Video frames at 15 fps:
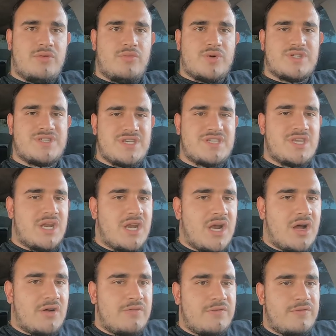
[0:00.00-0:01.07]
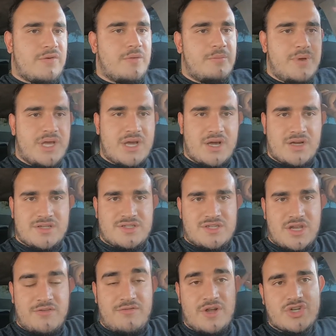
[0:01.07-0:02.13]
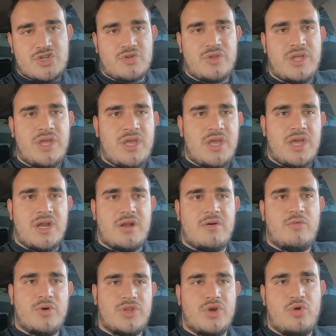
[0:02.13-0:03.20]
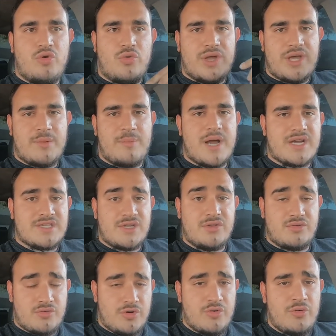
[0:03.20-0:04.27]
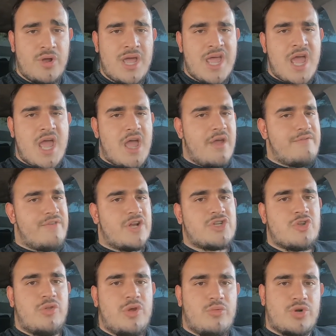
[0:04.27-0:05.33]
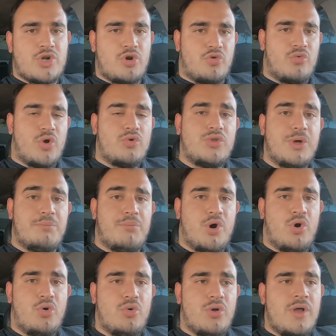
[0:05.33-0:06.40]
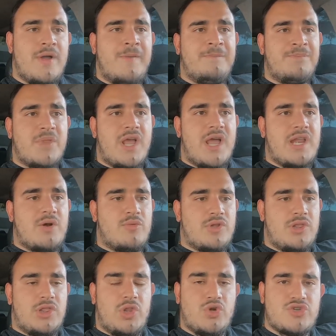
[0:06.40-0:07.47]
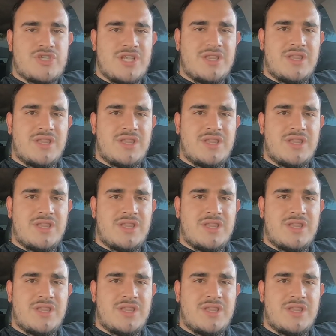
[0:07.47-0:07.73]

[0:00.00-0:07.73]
resistant enough, because eventually, and when the coolant kept passing through, eventually it would corrode the bolt, and it would loosen